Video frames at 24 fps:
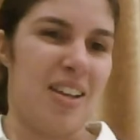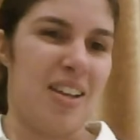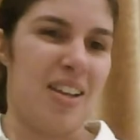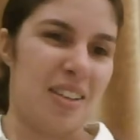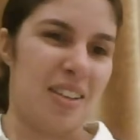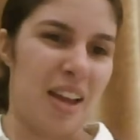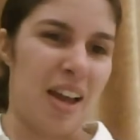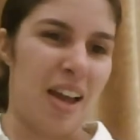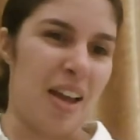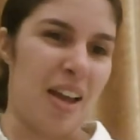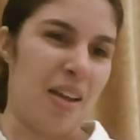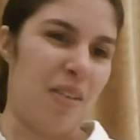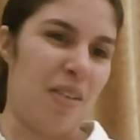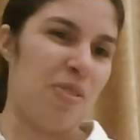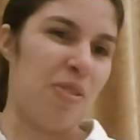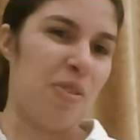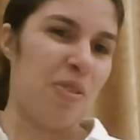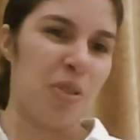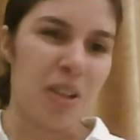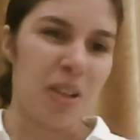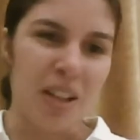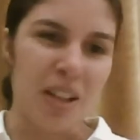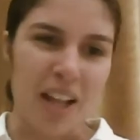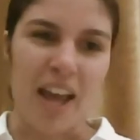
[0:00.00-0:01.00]
yeah, if
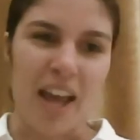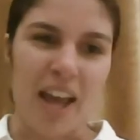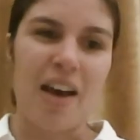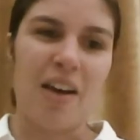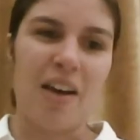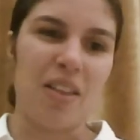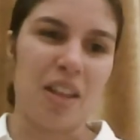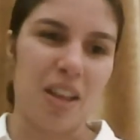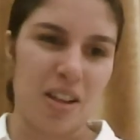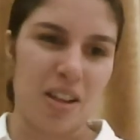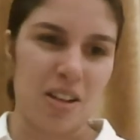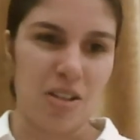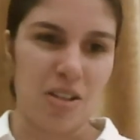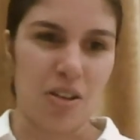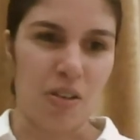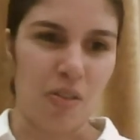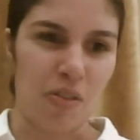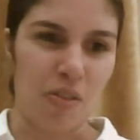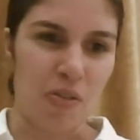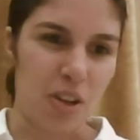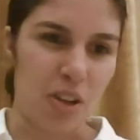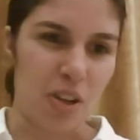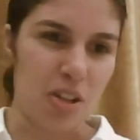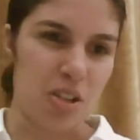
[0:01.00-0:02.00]
you allow that into your
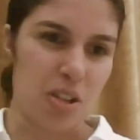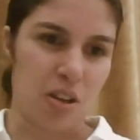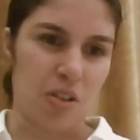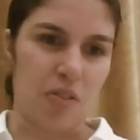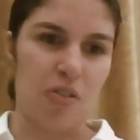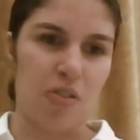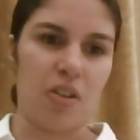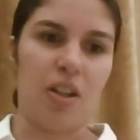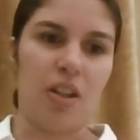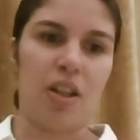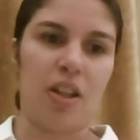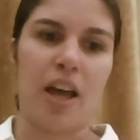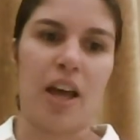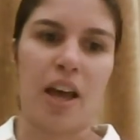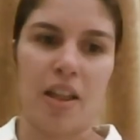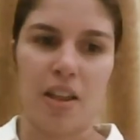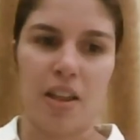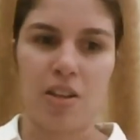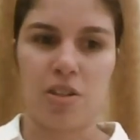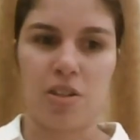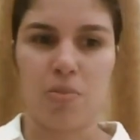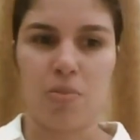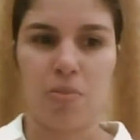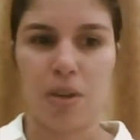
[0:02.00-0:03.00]
fiction, if you allow
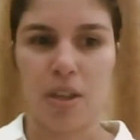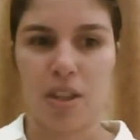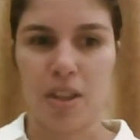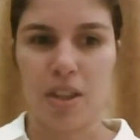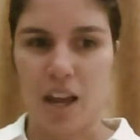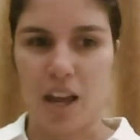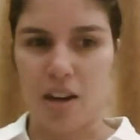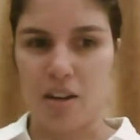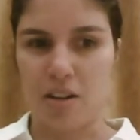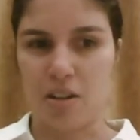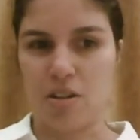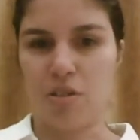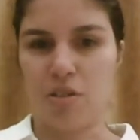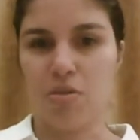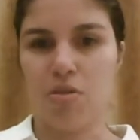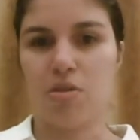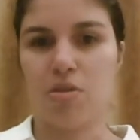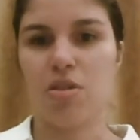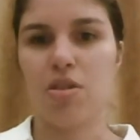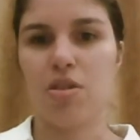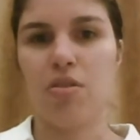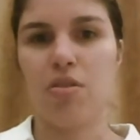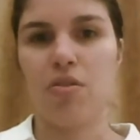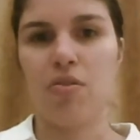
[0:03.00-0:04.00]
that to be that
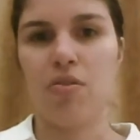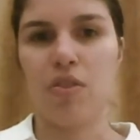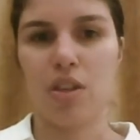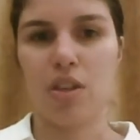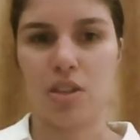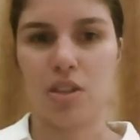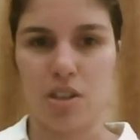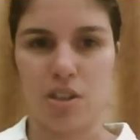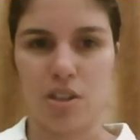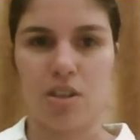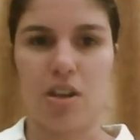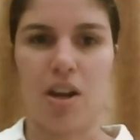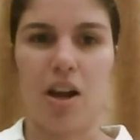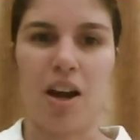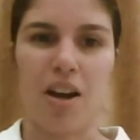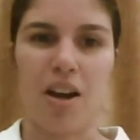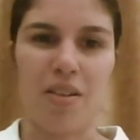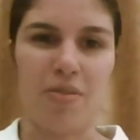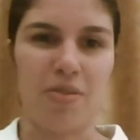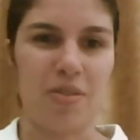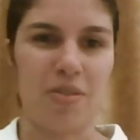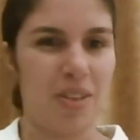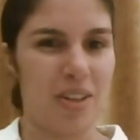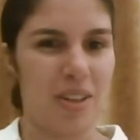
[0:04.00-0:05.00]
inclusive, it just kind
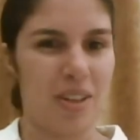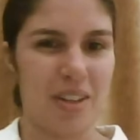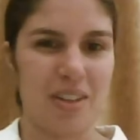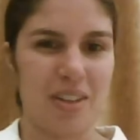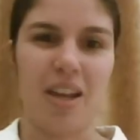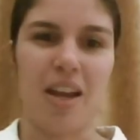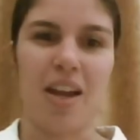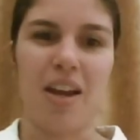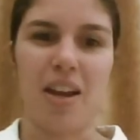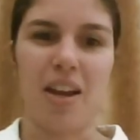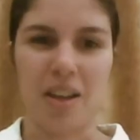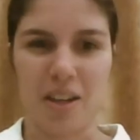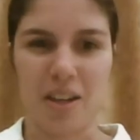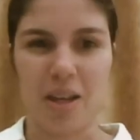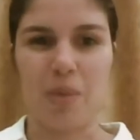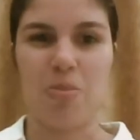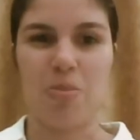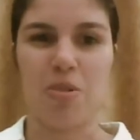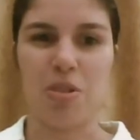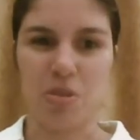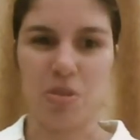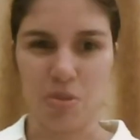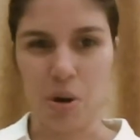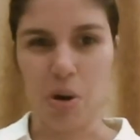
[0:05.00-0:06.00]
of, yeah, it
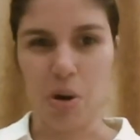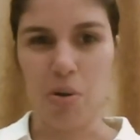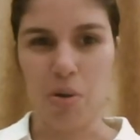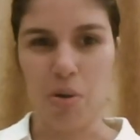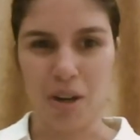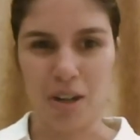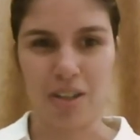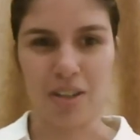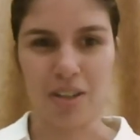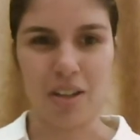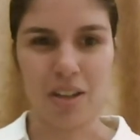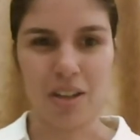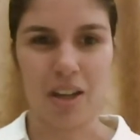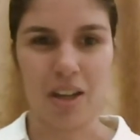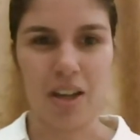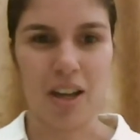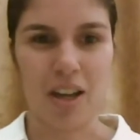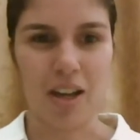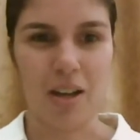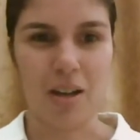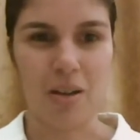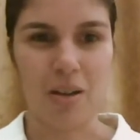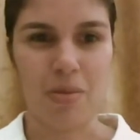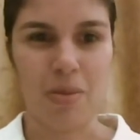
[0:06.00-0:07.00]
keeps growing.
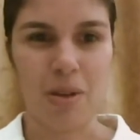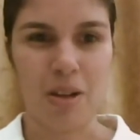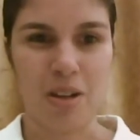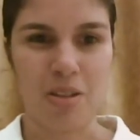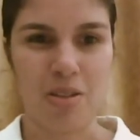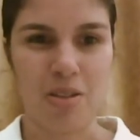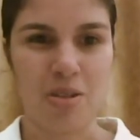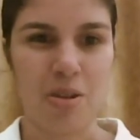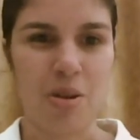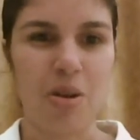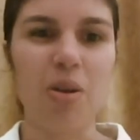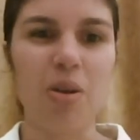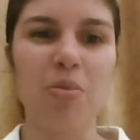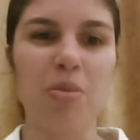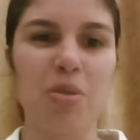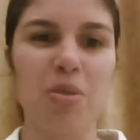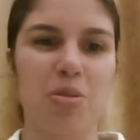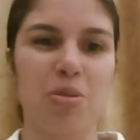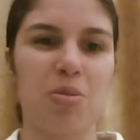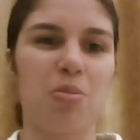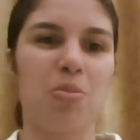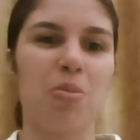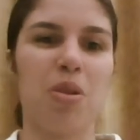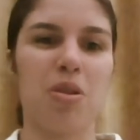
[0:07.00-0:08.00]
And so it
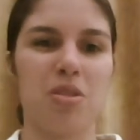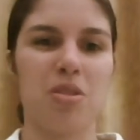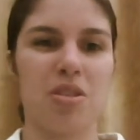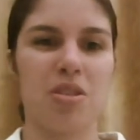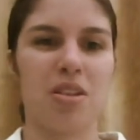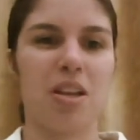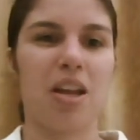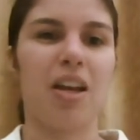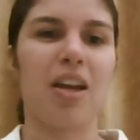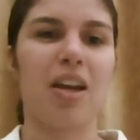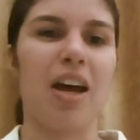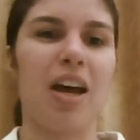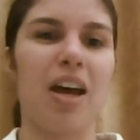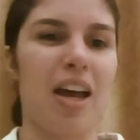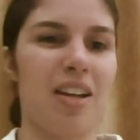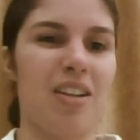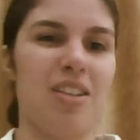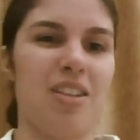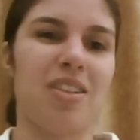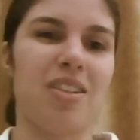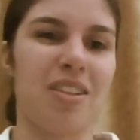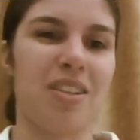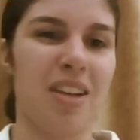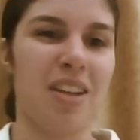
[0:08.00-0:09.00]
was almost like I had
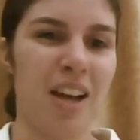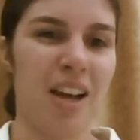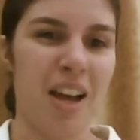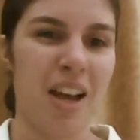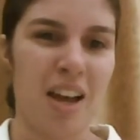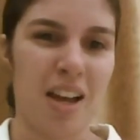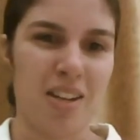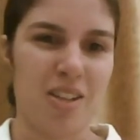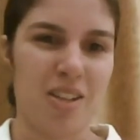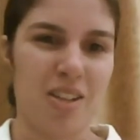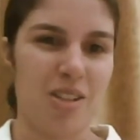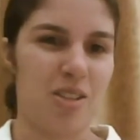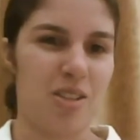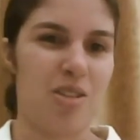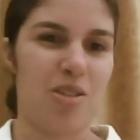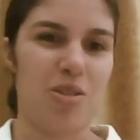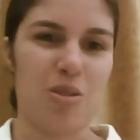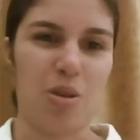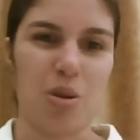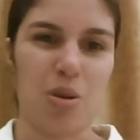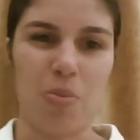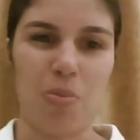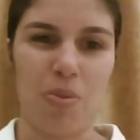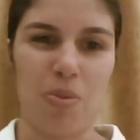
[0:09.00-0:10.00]
to
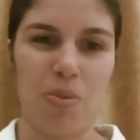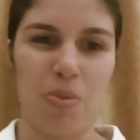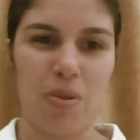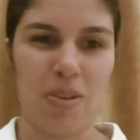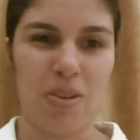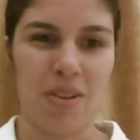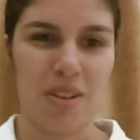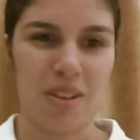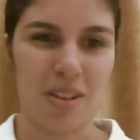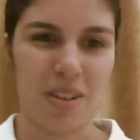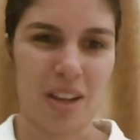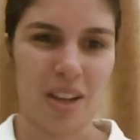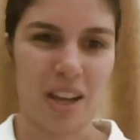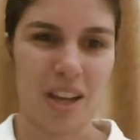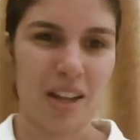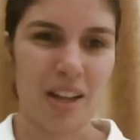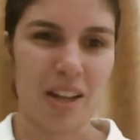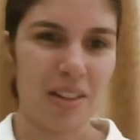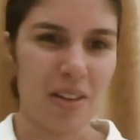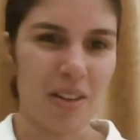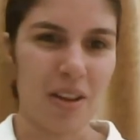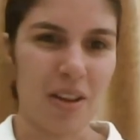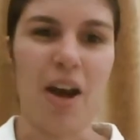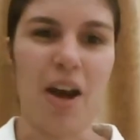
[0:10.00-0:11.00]
stop heat
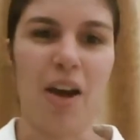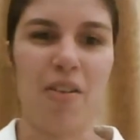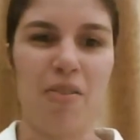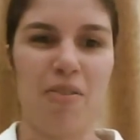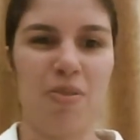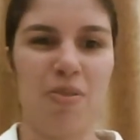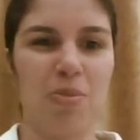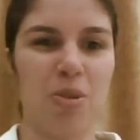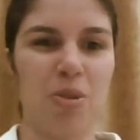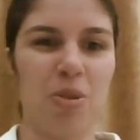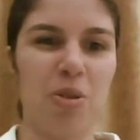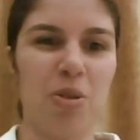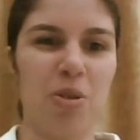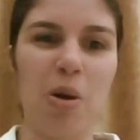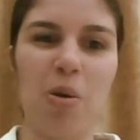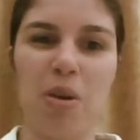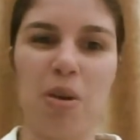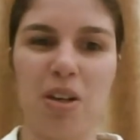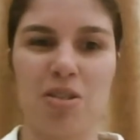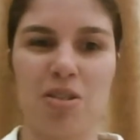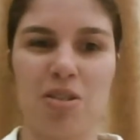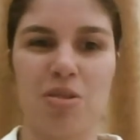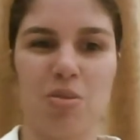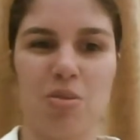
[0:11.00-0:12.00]
and light from
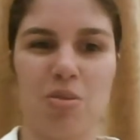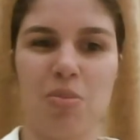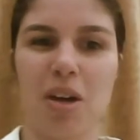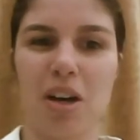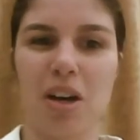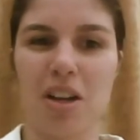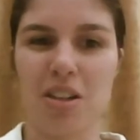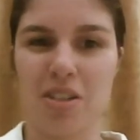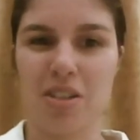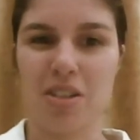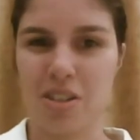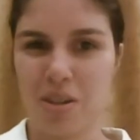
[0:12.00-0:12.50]
growing too much.